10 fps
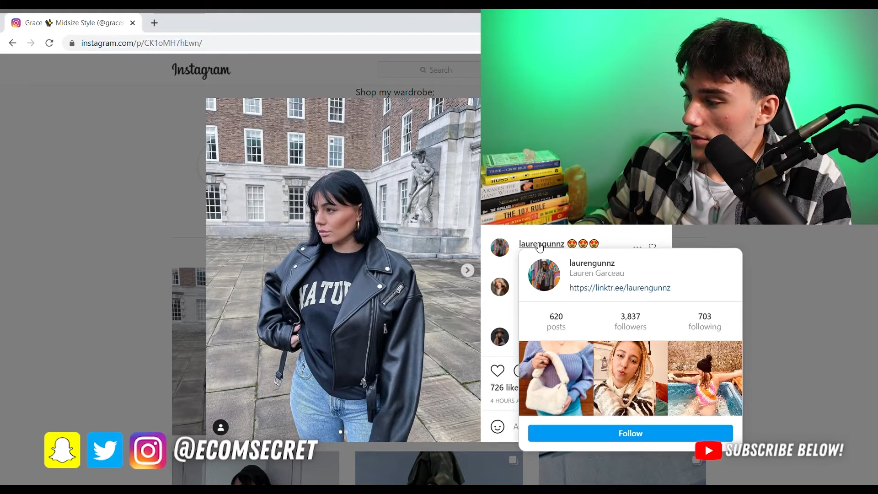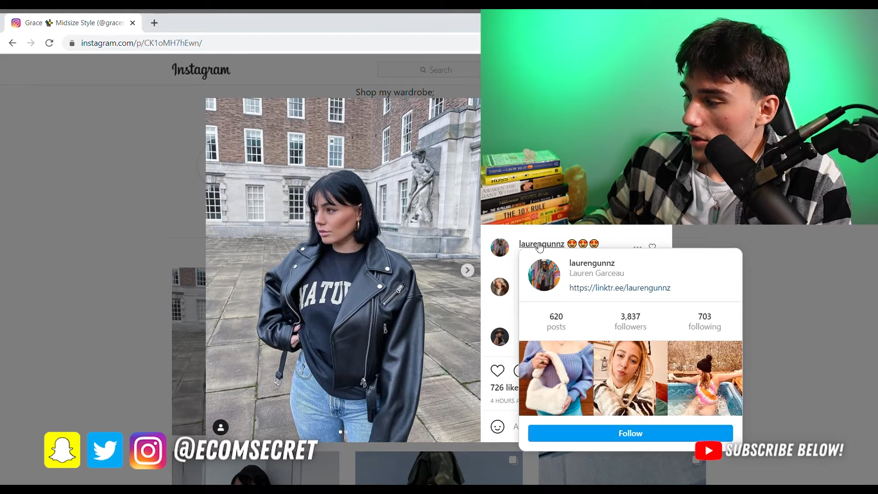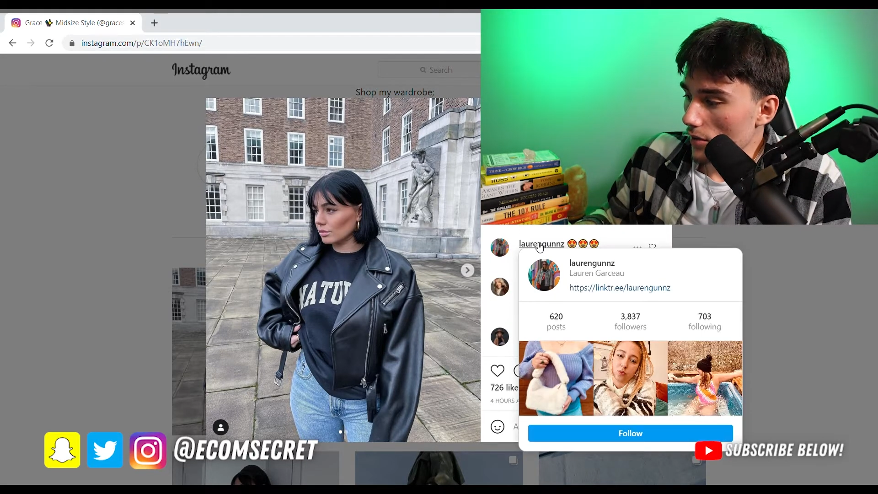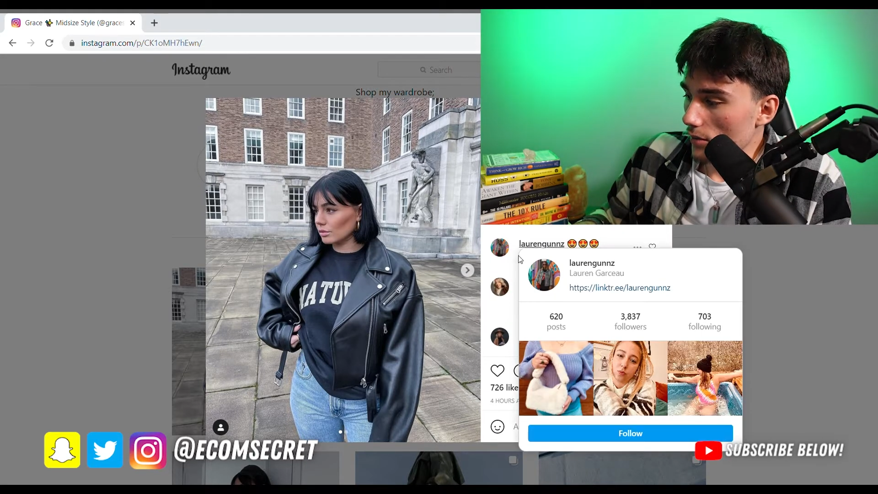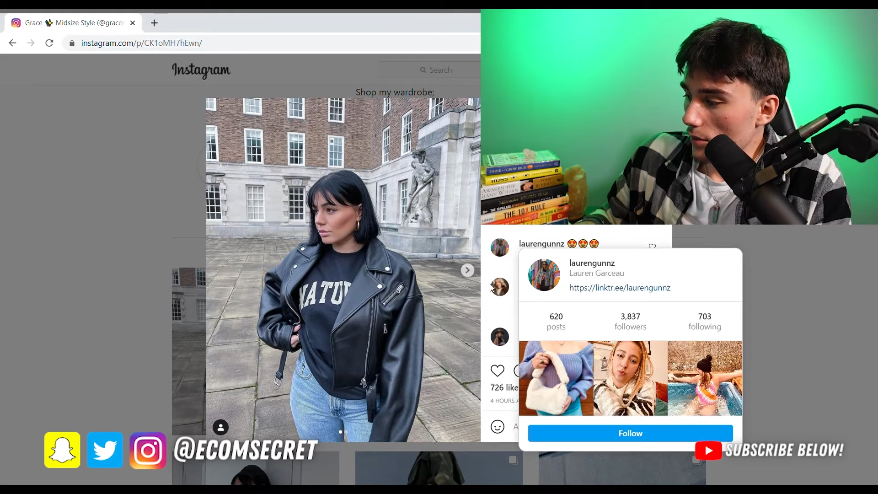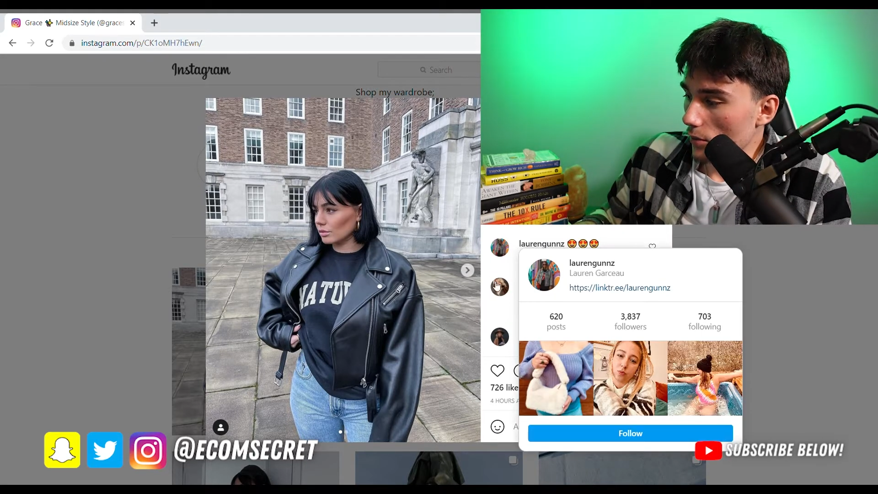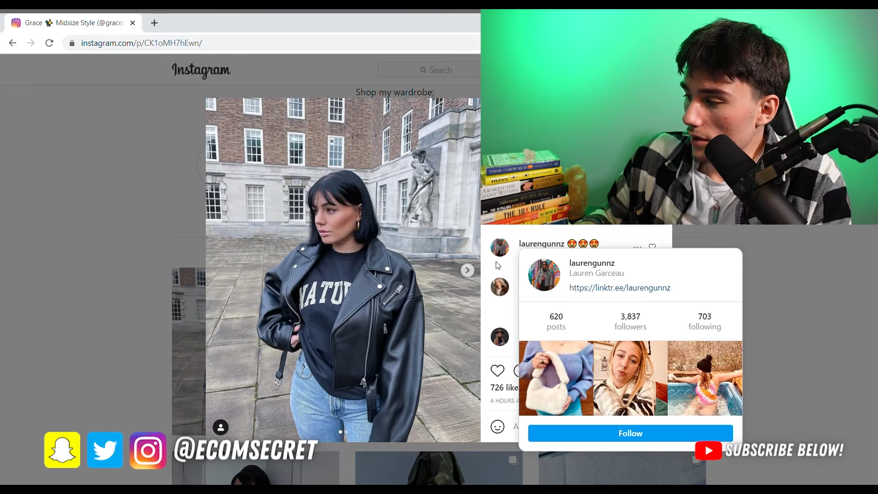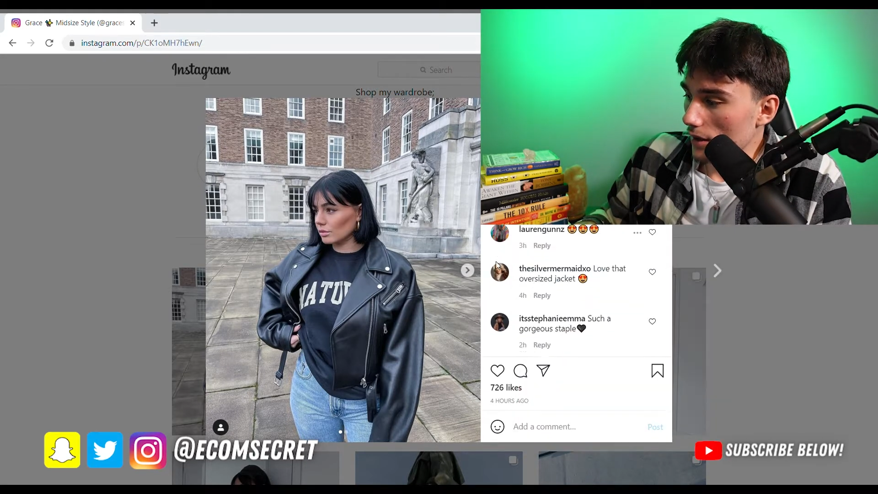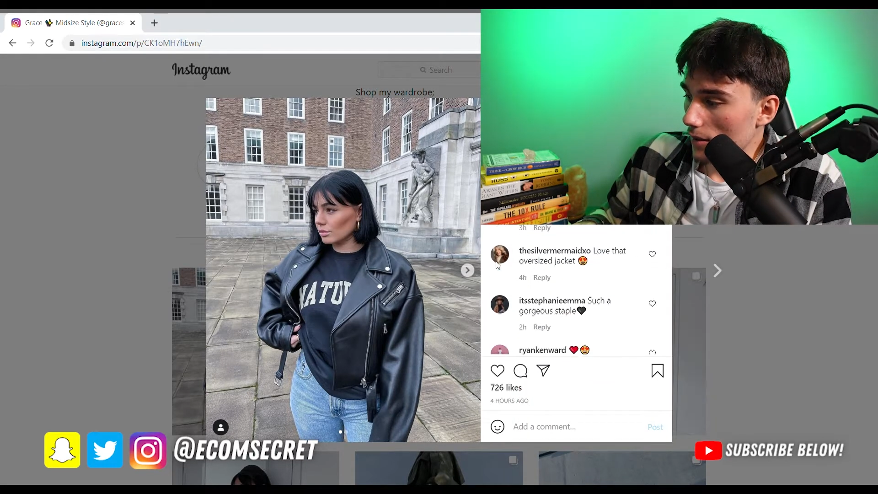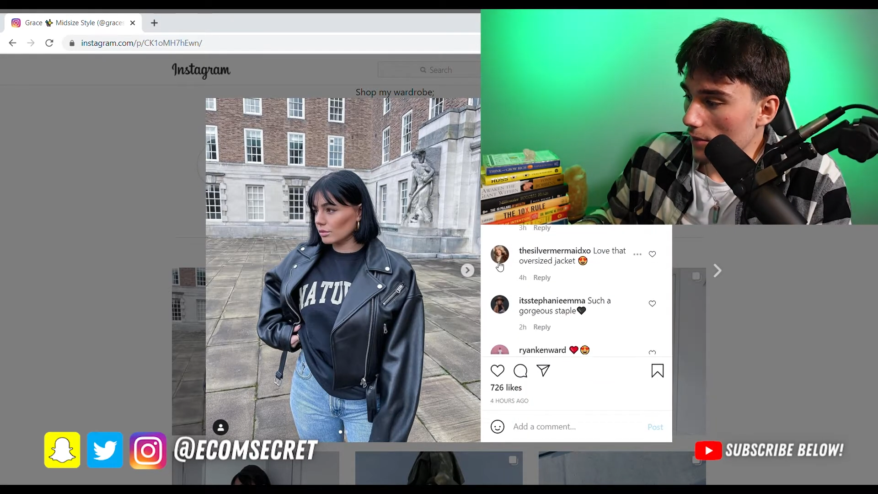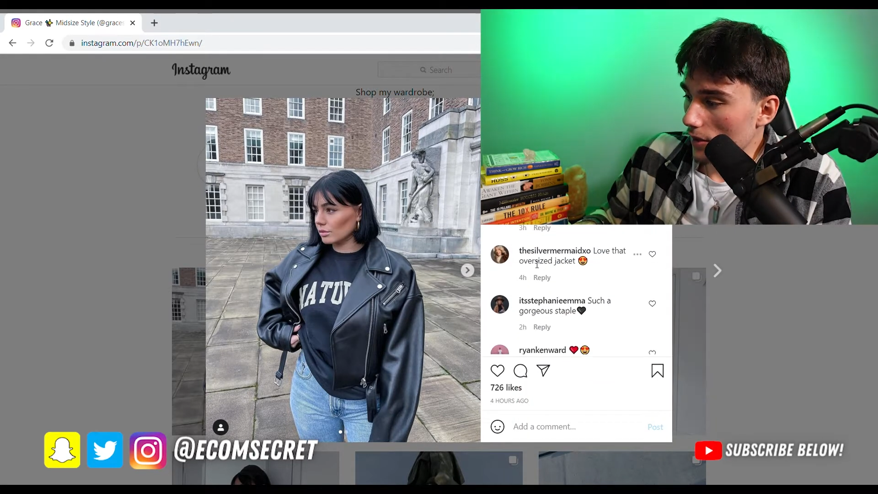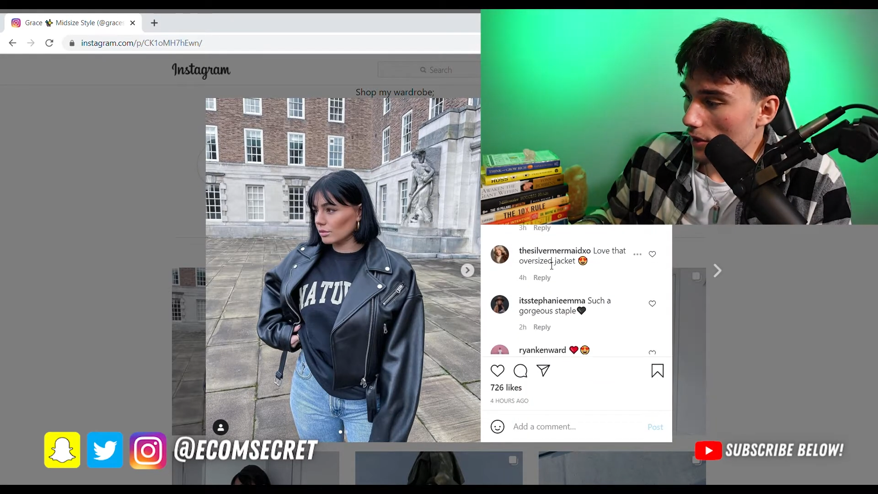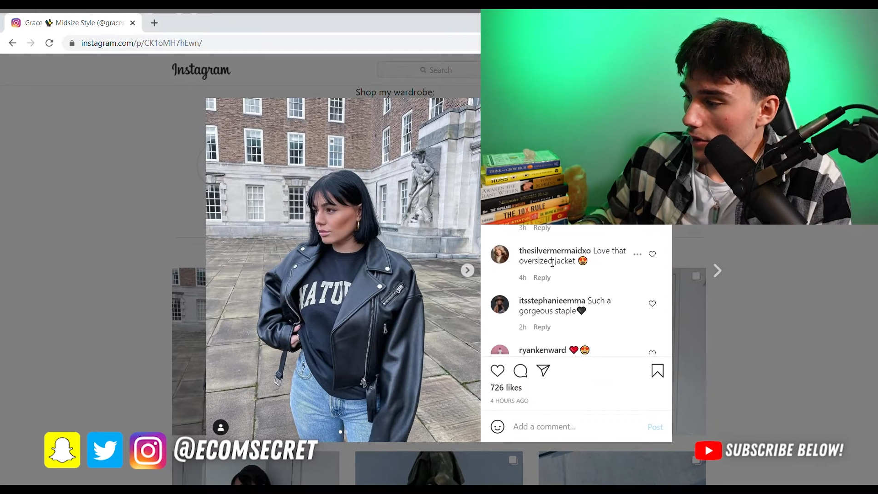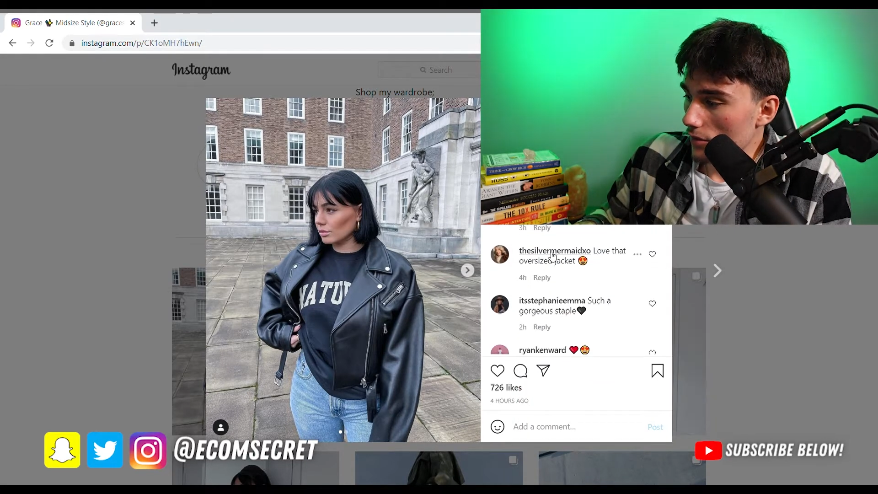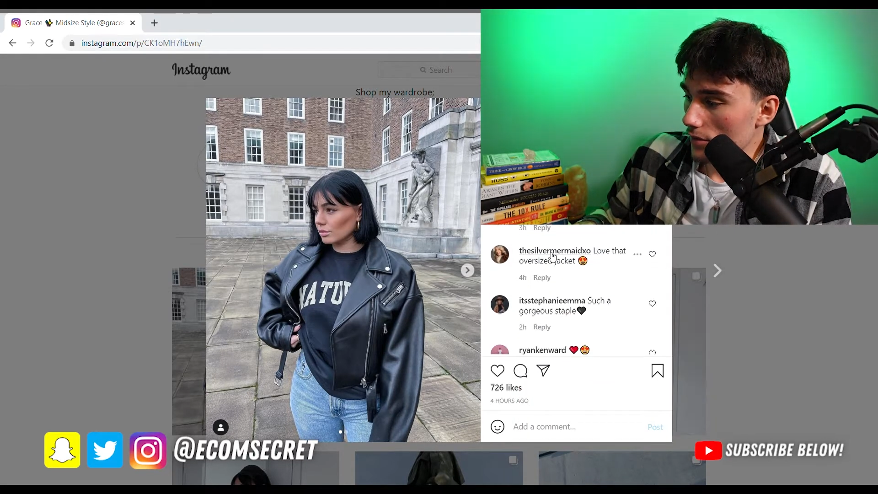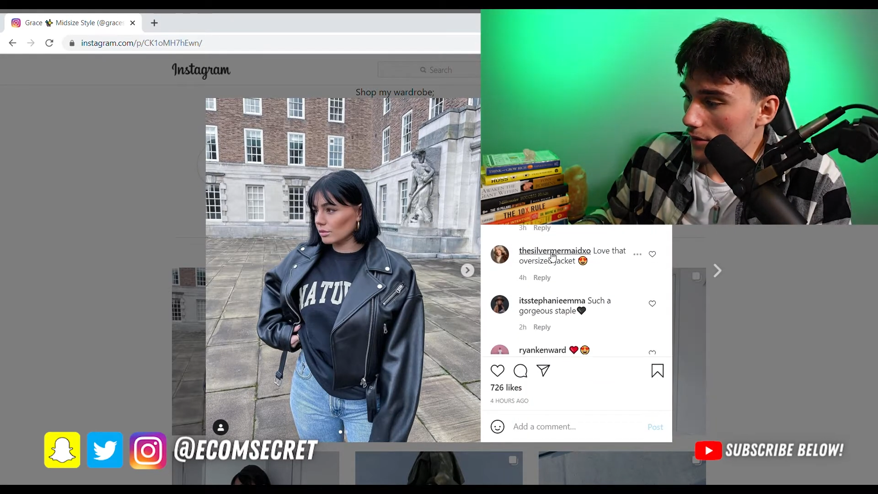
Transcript: no, the one down below,